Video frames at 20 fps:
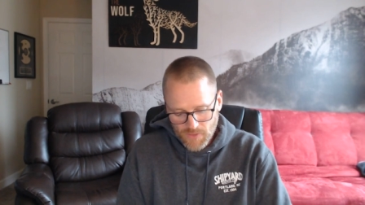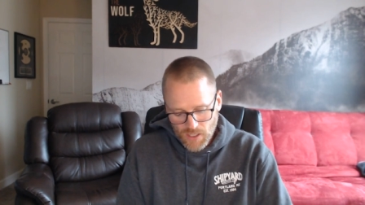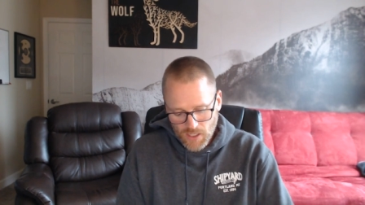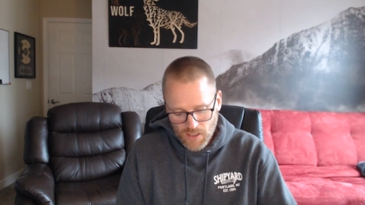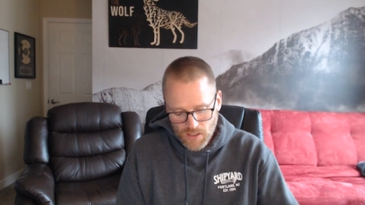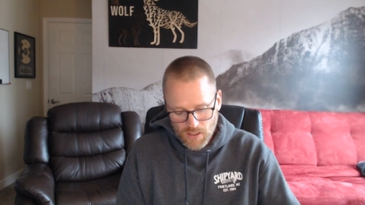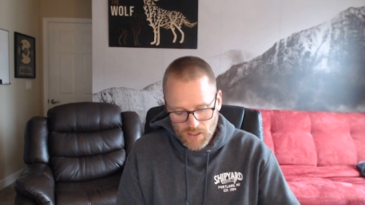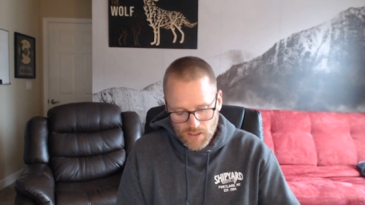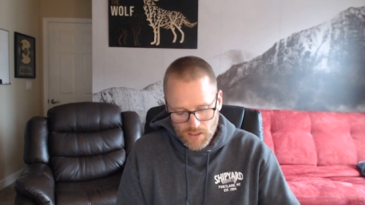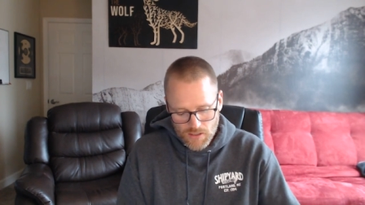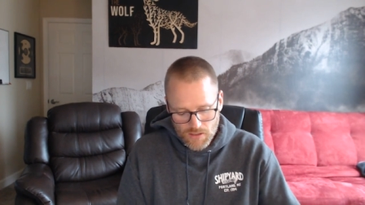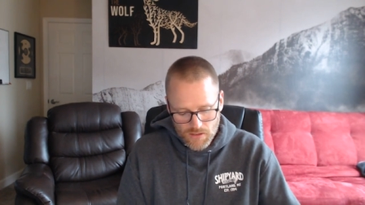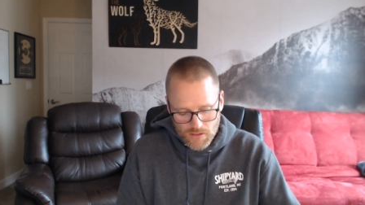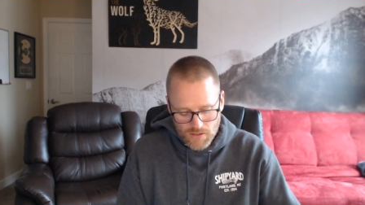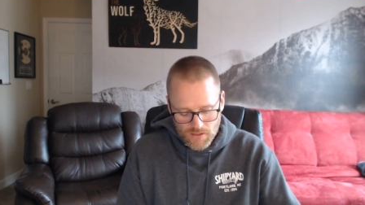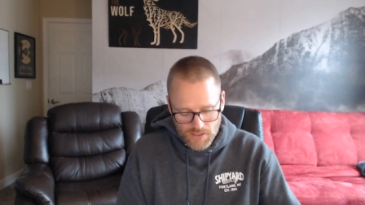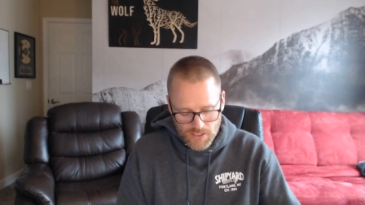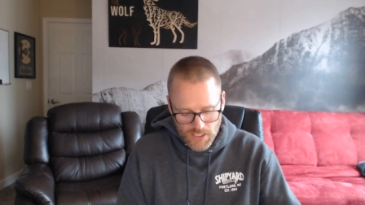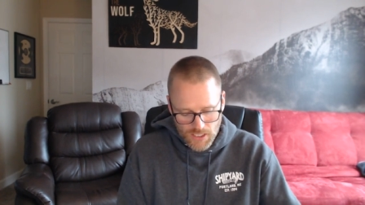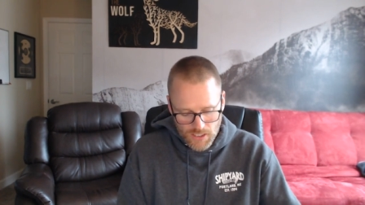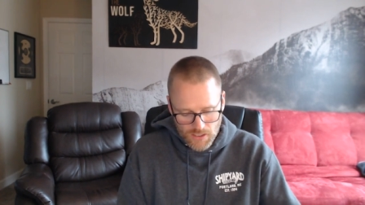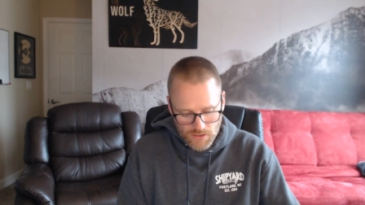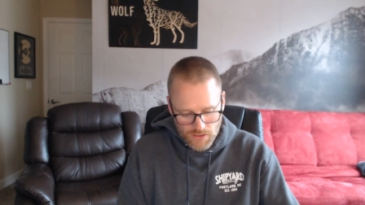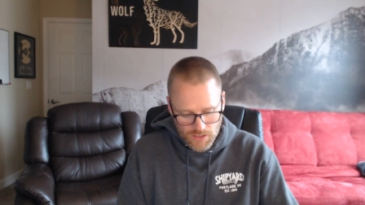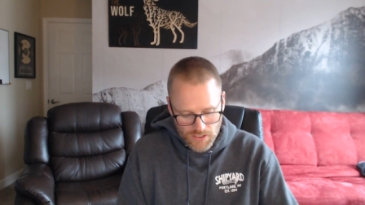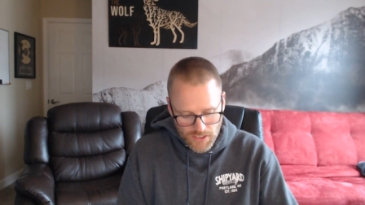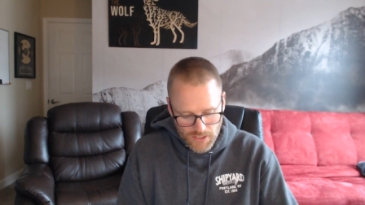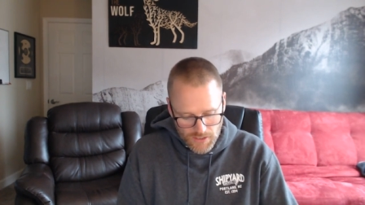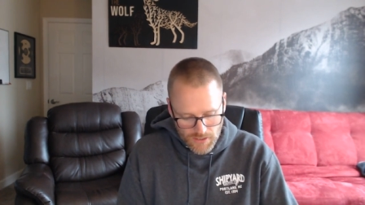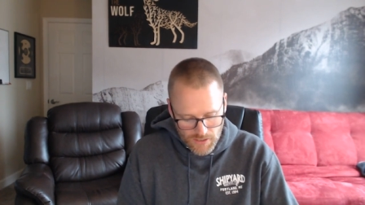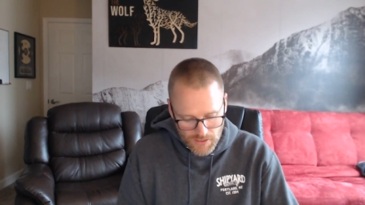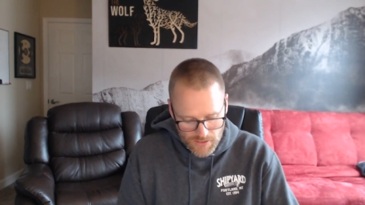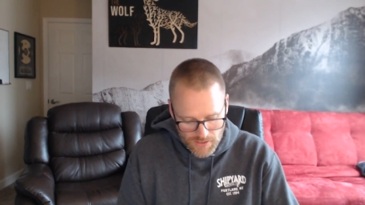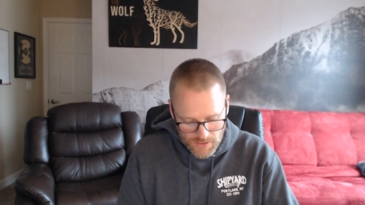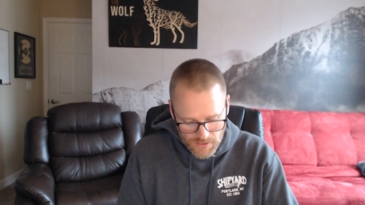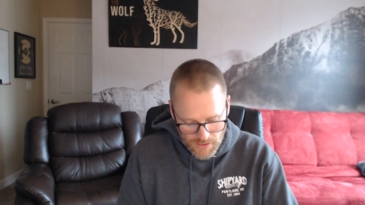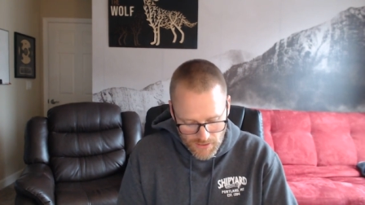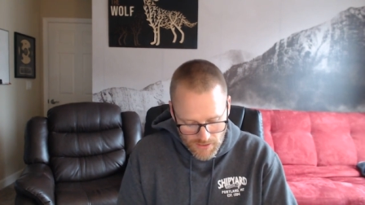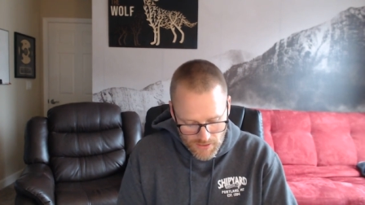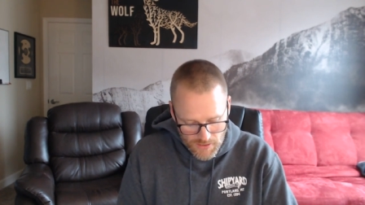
and take a look at this.